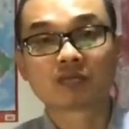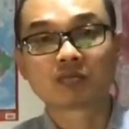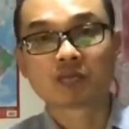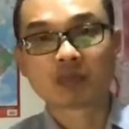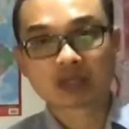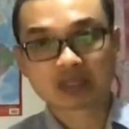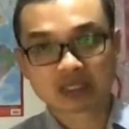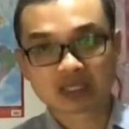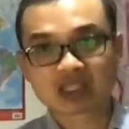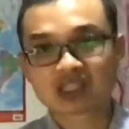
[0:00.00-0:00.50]

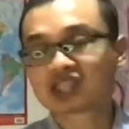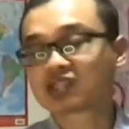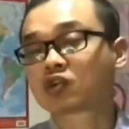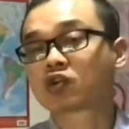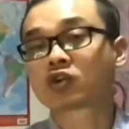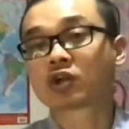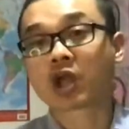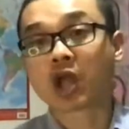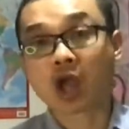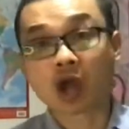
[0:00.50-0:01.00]
But this is
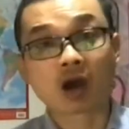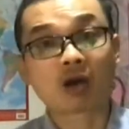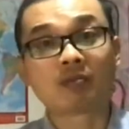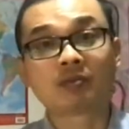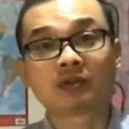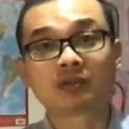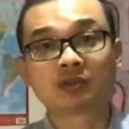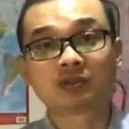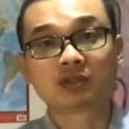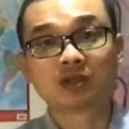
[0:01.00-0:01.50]
going to help
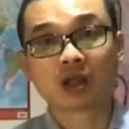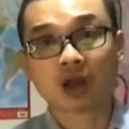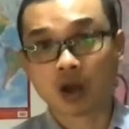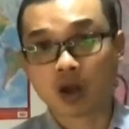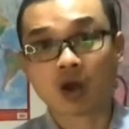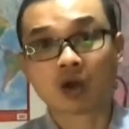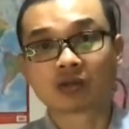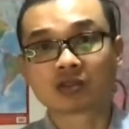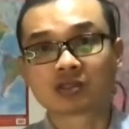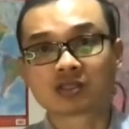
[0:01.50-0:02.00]
a lot.